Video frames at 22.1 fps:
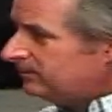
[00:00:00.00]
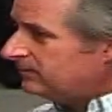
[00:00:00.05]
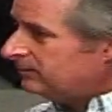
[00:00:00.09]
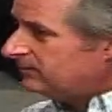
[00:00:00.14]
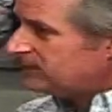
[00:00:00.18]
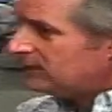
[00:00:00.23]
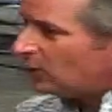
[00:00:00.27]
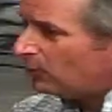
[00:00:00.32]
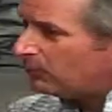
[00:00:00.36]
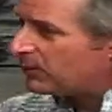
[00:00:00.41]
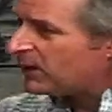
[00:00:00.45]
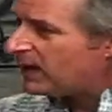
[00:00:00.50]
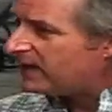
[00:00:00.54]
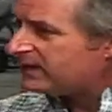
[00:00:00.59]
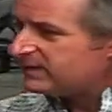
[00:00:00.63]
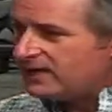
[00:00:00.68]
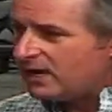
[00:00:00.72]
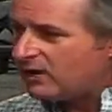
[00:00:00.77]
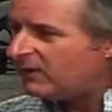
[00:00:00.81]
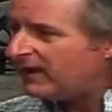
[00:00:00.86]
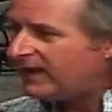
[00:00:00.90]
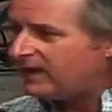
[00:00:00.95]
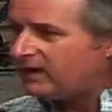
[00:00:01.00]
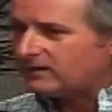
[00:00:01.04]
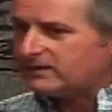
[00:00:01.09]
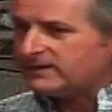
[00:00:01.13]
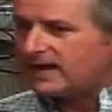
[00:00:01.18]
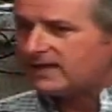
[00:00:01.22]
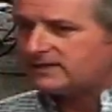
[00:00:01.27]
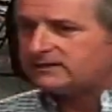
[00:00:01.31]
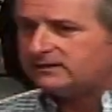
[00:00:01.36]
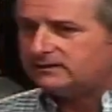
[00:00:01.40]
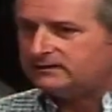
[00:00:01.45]
No blood. No hair.
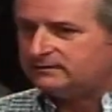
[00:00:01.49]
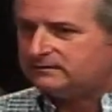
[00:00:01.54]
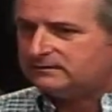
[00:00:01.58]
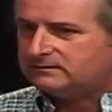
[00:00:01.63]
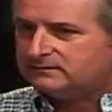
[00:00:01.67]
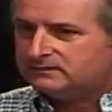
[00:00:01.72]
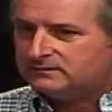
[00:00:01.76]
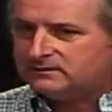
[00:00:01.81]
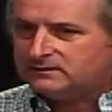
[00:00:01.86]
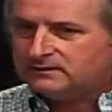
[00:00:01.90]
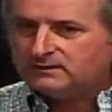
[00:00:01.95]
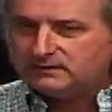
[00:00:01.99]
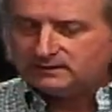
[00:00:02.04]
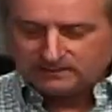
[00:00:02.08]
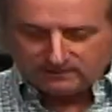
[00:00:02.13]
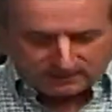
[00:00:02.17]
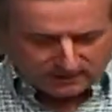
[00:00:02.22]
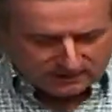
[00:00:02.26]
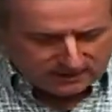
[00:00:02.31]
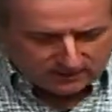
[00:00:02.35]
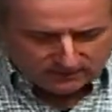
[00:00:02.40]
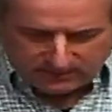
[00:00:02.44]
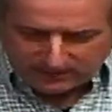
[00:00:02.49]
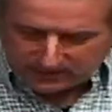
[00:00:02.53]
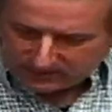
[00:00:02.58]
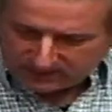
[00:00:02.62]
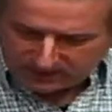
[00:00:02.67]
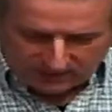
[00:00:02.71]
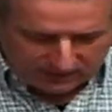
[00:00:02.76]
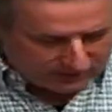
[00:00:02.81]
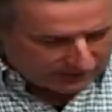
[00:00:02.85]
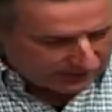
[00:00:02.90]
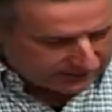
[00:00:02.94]
Nothing. And I'm
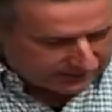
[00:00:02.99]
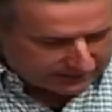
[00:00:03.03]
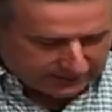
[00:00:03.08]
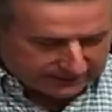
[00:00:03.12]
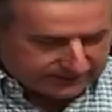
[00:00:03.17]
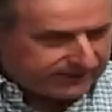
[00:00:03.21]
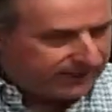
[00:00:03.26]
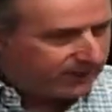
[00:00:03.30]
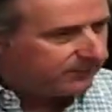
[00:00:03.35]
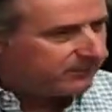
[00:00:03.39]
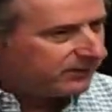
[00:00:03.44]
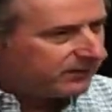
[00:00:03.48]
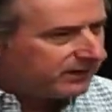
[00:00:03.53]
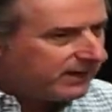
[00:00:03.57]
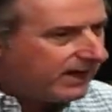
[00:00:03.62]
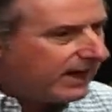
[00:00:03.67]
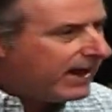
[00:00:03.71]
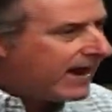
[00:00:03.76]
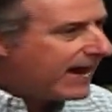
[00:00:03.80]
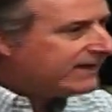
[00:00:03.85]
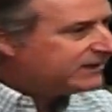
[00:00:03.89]
like, I can't believe. I